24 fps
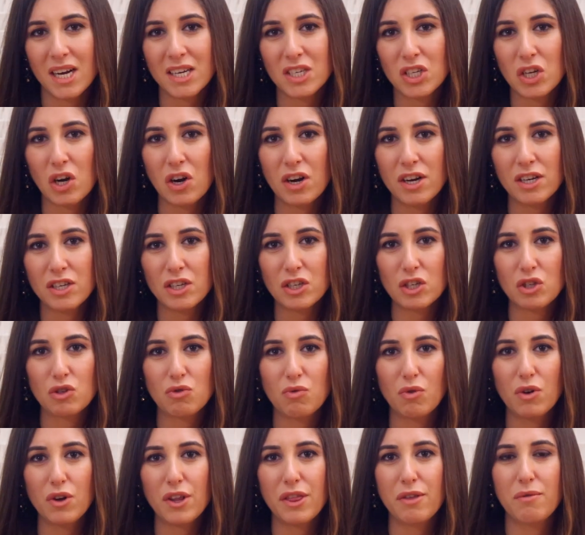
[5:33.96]
I started to
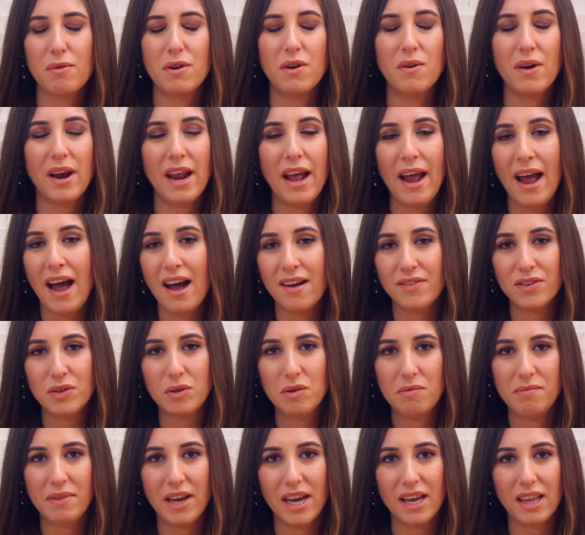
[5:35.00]
scroll through, and I have to
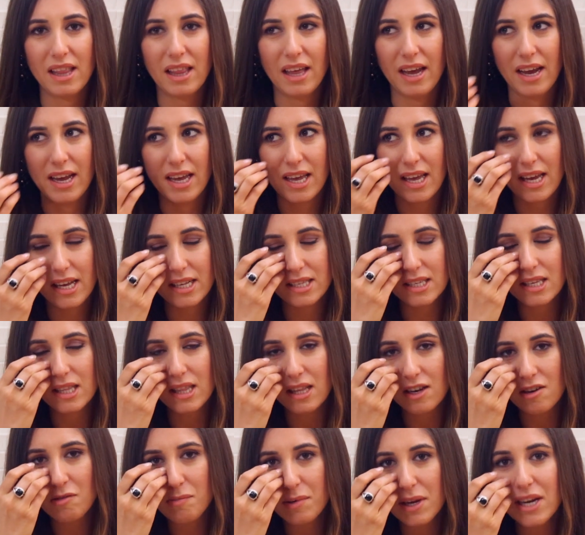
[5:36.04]
admit, like, it's a
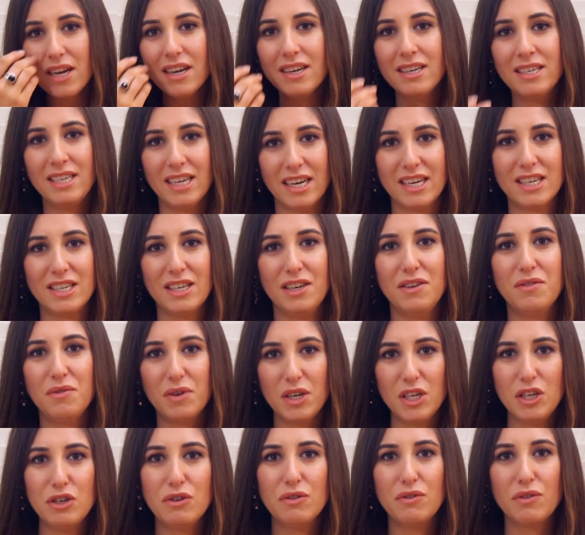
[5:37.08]
little bit addictive
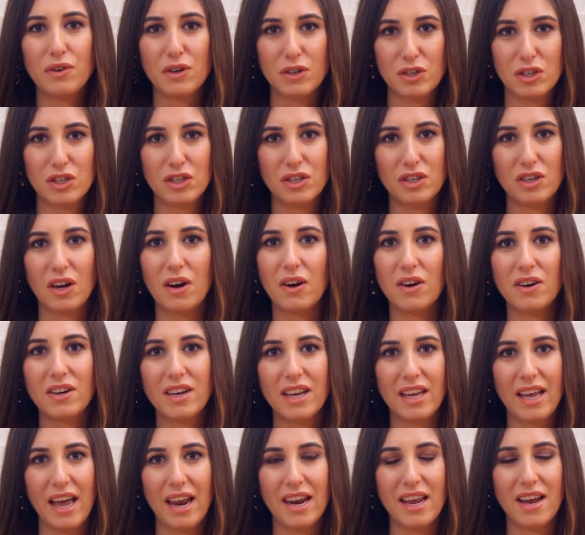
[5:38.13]
when you first
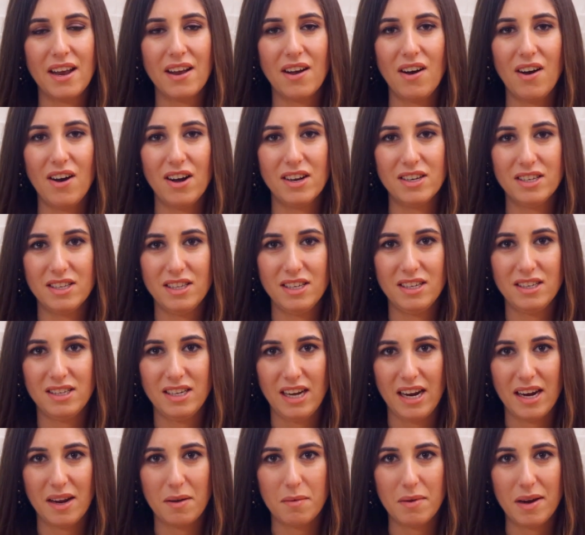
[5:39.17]
start getting onto these
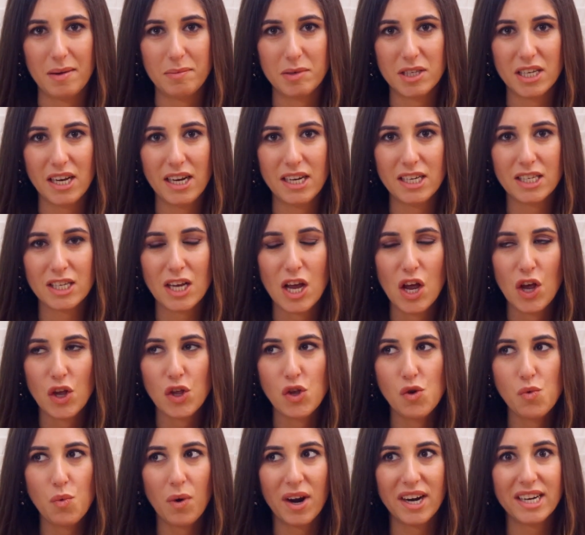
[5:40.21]
dating websites.
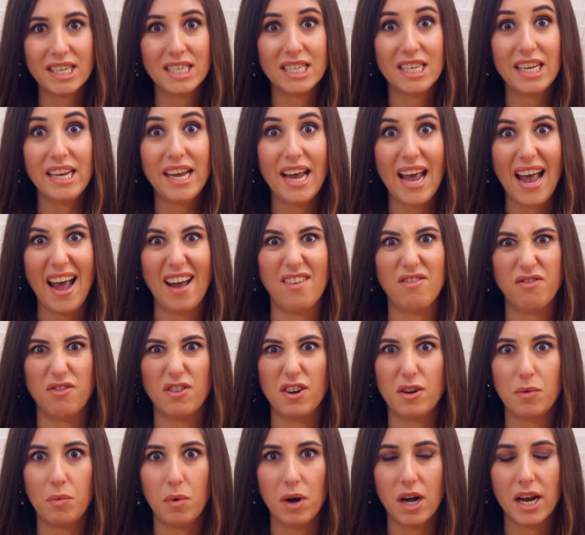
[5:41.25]
You wanna see
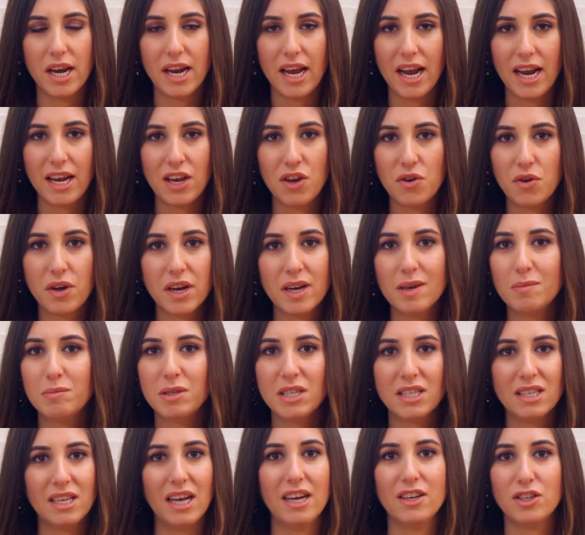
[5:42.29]
everyone, and you can
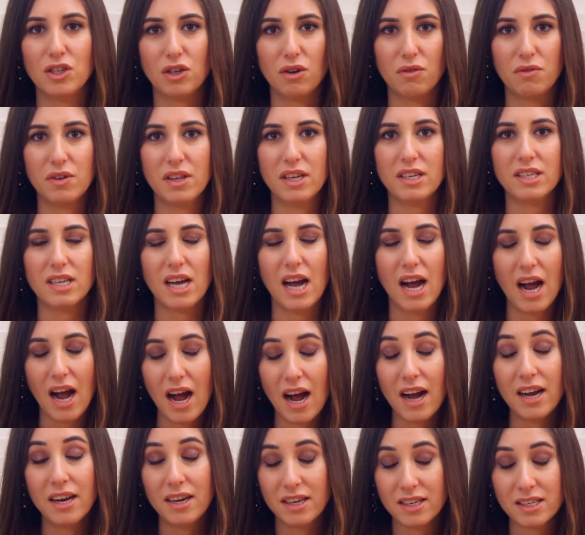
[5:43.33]
obsess over this.
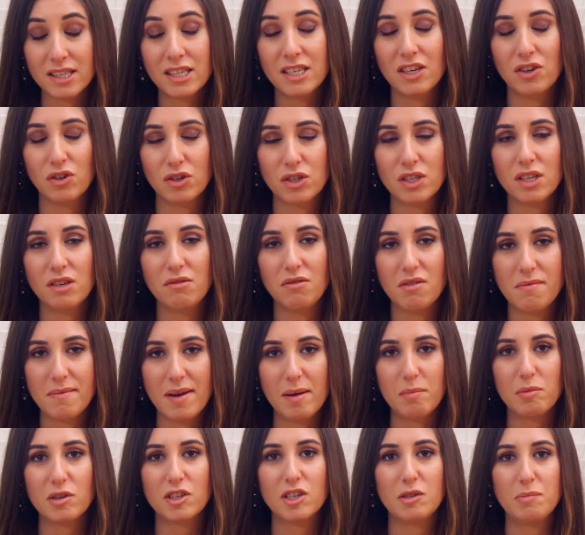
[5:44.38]
I seriously
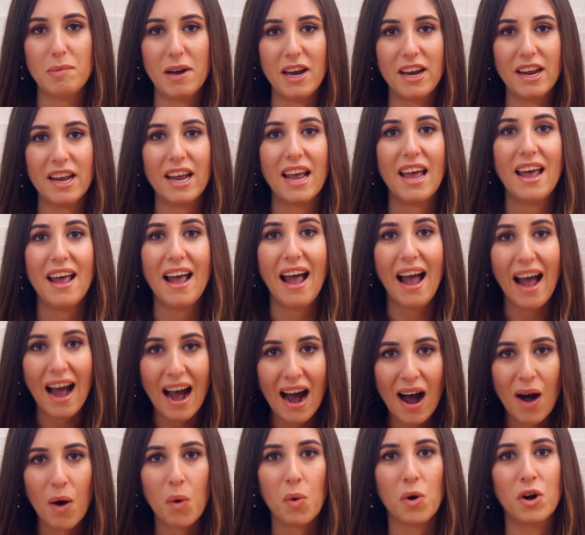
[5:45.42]
remember spending
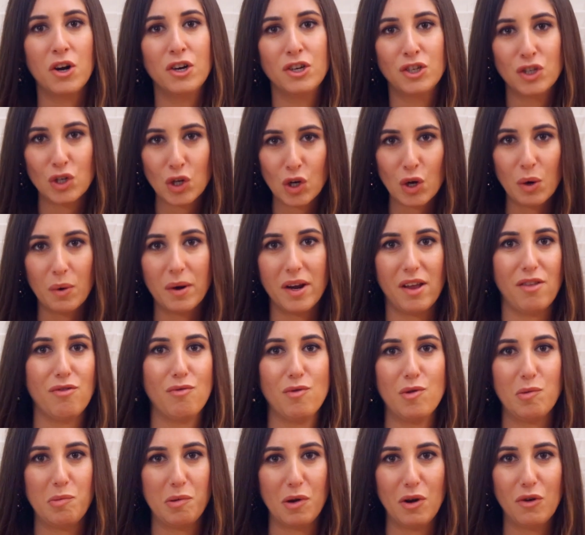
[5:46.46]
hours going
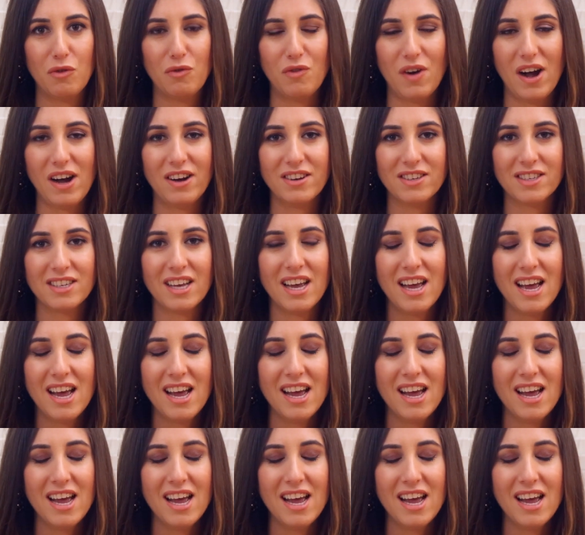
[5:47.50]
through profiles.